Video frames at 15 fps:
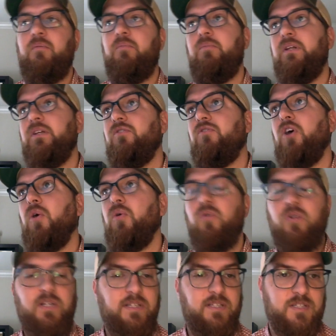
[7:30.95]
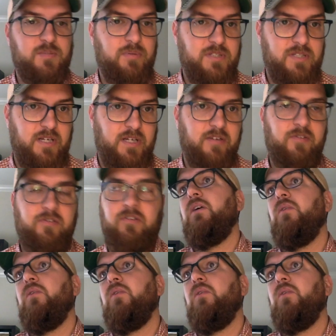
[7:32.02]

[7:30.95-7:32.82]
been totally dispossessed,